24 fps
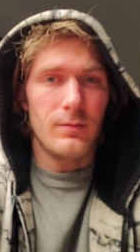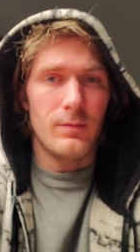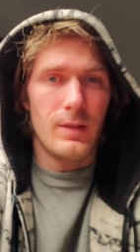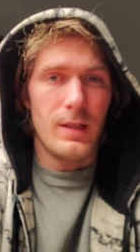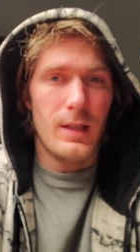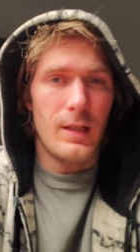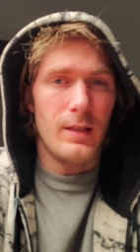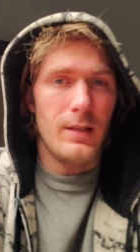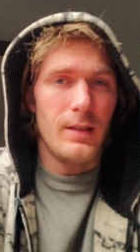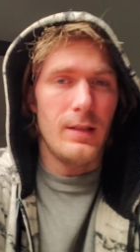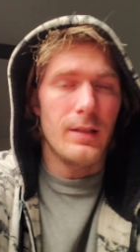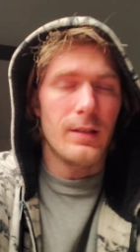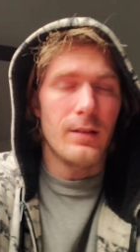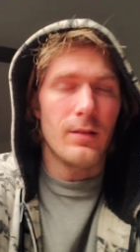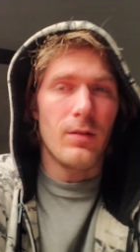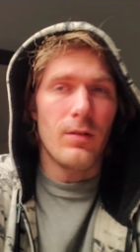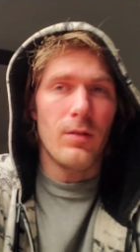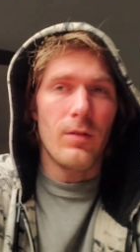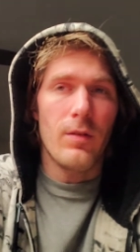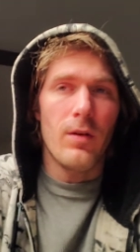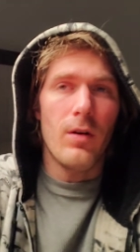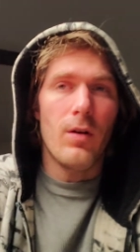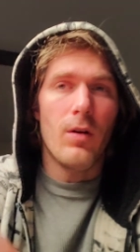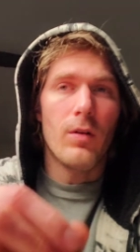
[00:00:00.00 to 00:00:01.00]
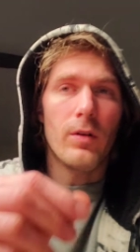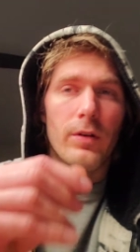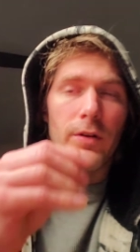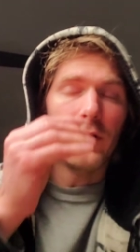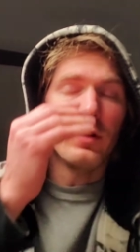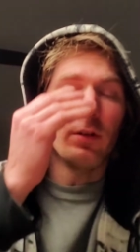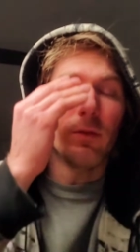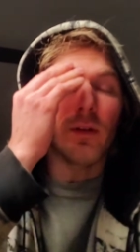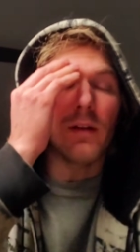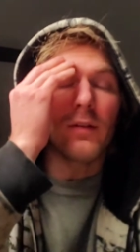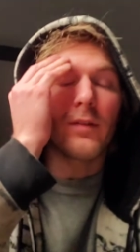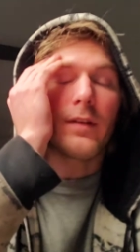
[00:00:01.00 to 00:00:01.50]
editing all the
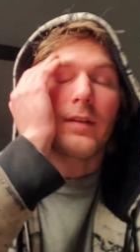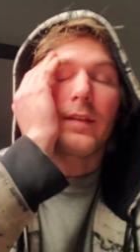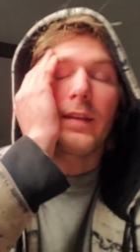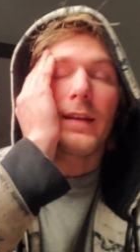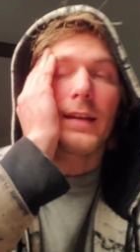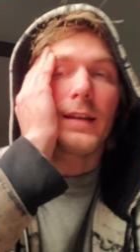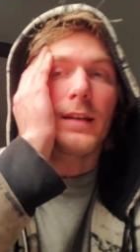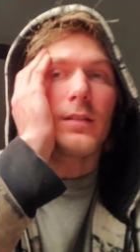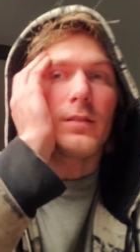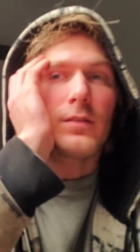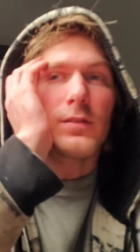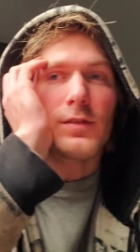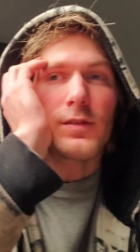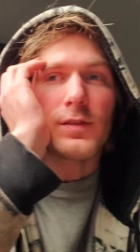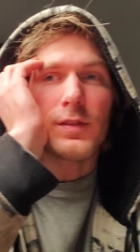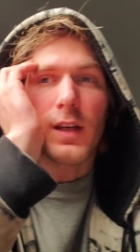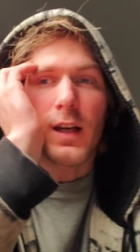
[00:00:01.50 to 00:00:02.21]
audio and everything else,